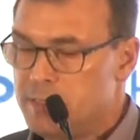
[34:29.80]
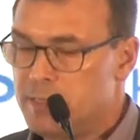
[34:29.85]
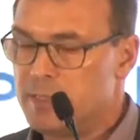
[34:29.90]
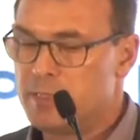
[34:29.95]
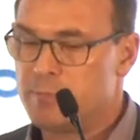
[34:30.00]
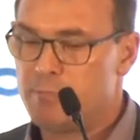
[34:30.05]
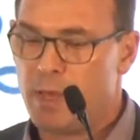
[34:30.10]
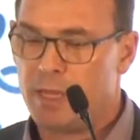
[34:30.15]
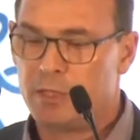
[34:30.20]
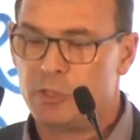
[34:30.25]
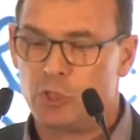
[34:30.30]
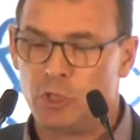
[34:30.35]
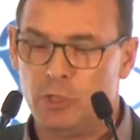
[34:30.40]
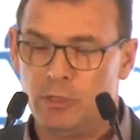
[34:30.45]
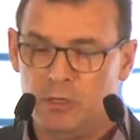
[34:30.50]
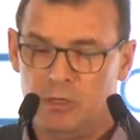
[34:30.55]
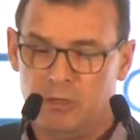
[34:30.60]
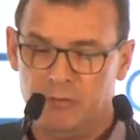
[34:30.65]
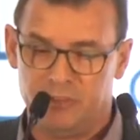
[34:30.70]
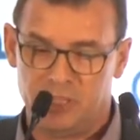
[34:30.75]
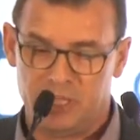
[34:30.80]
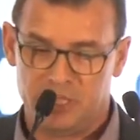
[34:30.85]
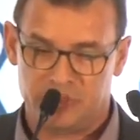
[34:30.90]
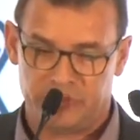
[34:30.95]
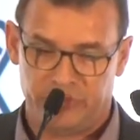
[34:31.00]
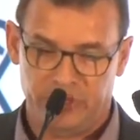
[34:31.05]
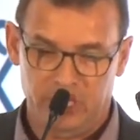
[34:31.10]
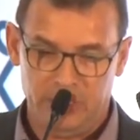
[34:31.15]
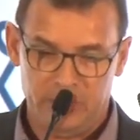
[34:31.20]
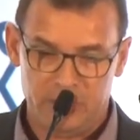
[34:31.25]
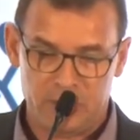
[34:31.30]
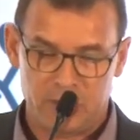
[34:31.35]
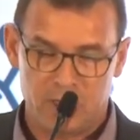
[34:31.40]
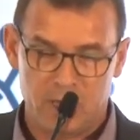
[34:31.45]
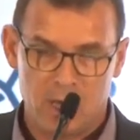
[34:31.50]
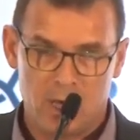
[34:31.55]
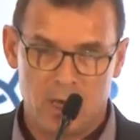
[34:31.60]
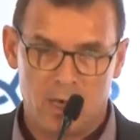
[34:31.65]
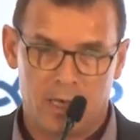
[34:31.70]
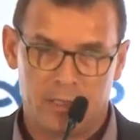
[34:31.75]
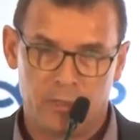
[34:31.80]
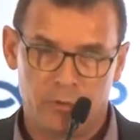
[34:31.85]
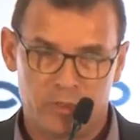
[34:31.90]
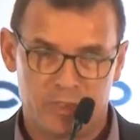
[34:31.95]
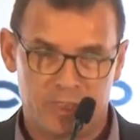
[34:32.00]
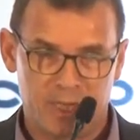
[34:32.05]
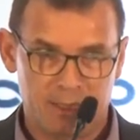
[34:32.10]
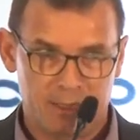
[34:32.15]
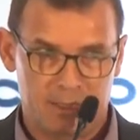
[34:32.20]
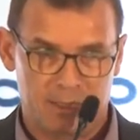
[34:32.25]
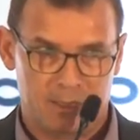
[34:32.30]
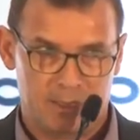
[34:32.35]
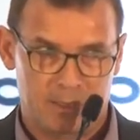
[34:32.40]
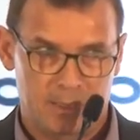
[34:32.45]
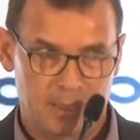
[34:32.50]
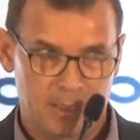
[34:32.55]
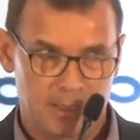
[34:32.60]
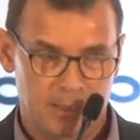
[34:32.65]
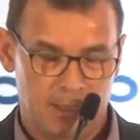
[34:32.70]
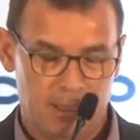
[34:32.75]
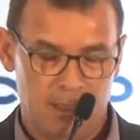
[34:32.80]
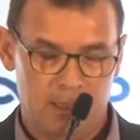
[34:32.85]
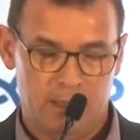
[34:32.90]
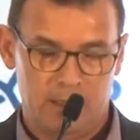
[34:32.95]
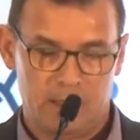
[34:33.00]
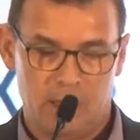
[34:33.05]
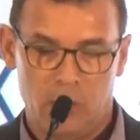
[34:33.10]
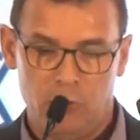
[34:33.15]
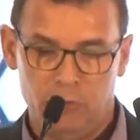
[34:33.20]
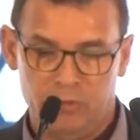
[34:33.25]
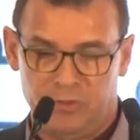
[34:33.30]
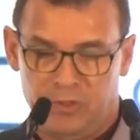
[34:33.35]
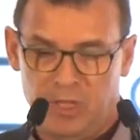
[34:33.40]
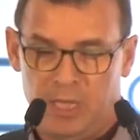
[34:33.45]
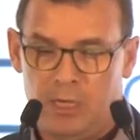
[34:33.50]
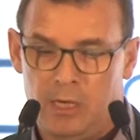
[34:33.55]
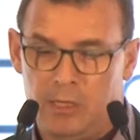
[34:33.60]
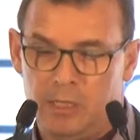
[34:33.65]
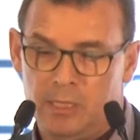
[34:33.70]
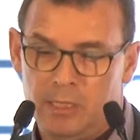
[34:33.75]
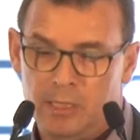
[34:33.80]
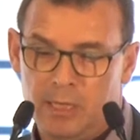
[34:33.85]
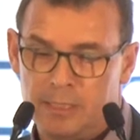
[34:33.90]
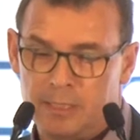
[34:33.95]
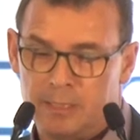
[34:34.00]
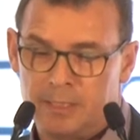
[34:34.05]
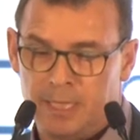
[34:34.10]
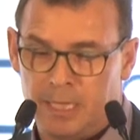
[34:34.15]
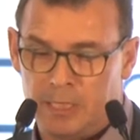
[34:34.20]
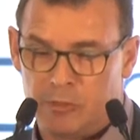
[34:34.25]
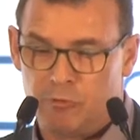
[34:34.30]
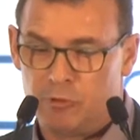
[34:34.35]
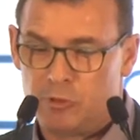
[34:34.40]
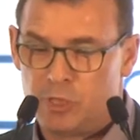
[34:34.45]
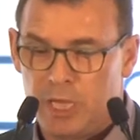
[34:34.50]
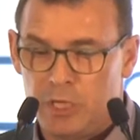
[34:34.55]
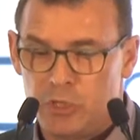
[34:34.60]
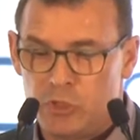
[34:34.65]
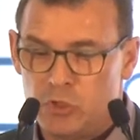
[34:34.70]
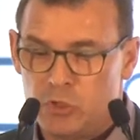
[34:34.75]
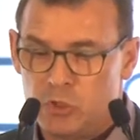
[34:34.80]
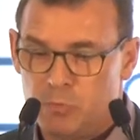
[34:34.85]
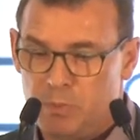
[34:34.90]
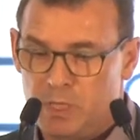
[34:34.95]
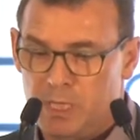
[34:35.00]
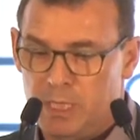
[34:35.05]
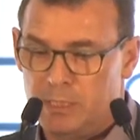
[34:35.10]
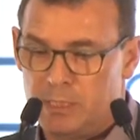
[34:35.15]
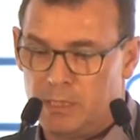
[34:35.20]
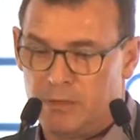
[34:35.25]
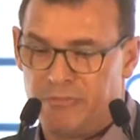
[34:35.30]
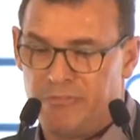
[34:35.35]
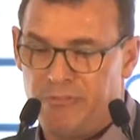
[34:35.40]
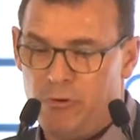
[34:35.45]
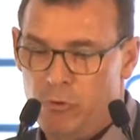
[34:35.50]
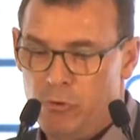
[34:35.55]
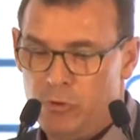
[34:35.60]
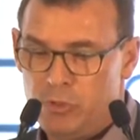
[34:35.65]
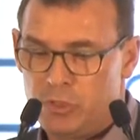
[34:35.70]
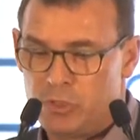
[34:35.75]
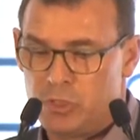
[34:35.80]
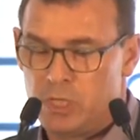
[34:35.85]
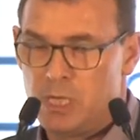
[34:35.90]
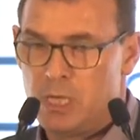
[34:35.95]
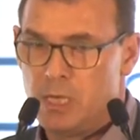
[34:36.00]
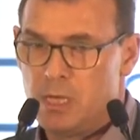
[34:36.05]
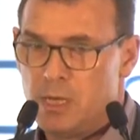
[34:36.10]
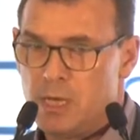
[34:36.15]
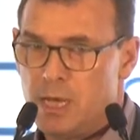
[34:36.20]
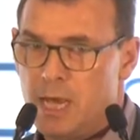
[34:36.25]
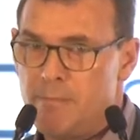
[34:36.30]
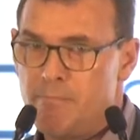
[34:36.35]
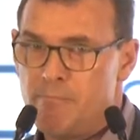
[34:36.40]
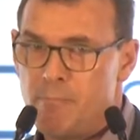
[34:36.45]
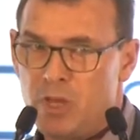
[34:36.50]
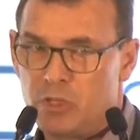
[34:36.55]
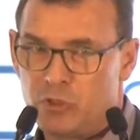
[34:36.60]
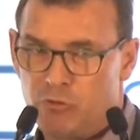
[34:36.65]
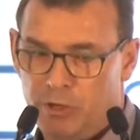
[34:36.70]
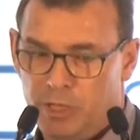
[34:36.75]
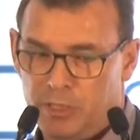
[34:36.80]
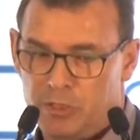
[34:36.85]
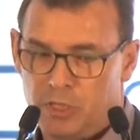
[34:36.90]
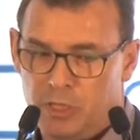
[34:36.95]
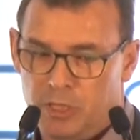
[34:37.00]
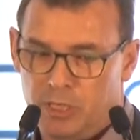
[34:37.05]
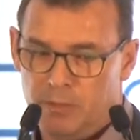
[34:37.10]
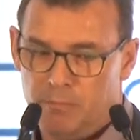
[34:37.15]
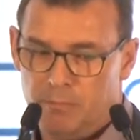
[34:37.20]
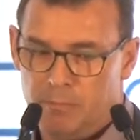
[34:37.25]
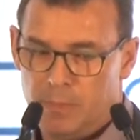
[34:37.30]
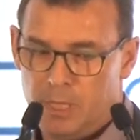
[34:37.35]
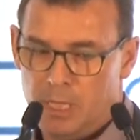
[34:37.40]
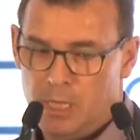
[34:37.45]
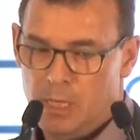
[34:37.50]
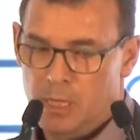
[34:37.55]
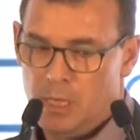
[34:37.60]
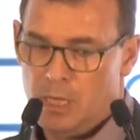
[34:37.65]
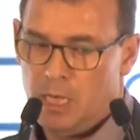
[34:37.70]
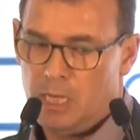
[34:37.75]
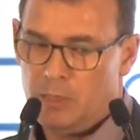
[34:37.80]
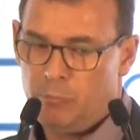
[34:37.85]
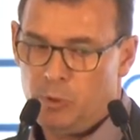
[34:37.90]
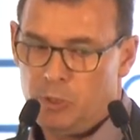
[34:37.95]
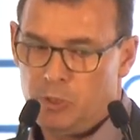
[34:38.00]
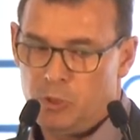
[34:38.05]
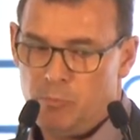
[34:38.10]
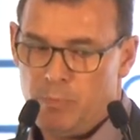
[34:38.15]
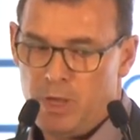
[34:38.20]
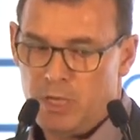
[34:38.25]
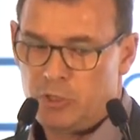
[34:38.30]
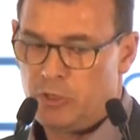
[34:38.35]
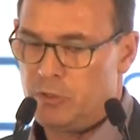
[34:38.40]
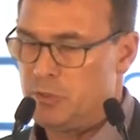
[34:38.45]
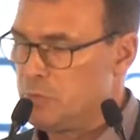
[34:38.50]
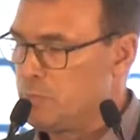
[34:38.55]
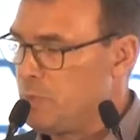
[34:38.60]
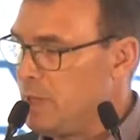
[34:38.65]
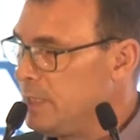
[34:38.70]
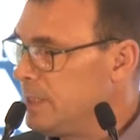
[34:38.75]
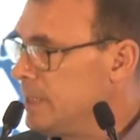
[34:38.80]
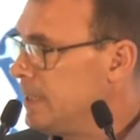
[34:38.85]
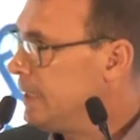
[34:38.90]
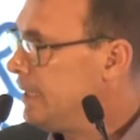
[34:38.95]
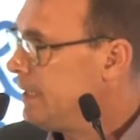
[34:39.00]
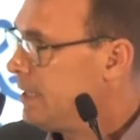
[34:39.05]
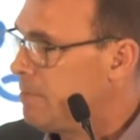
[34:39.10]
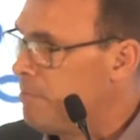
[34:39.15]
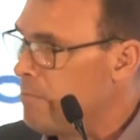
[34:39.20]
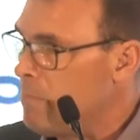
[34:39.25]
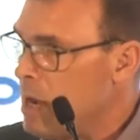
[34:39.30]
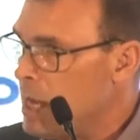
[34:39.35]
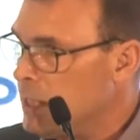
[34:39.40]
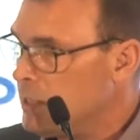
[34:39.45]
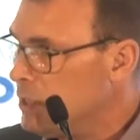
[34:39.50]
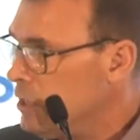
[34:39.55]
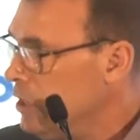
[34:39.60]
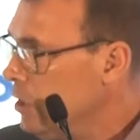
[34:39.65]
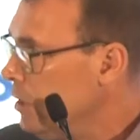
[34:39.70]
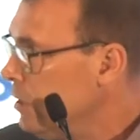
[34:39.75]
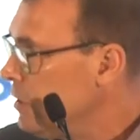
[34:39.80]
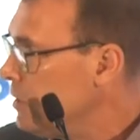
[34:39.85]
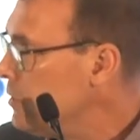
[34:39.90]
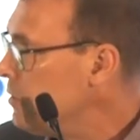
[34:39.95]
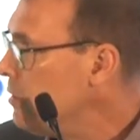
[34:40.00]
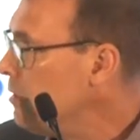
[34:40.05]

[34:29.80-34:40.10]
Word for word: suspension of these fillers and you set the, the whole thing at a, a set rotation speed and force and measuring time. And what you measure is basically the mass loss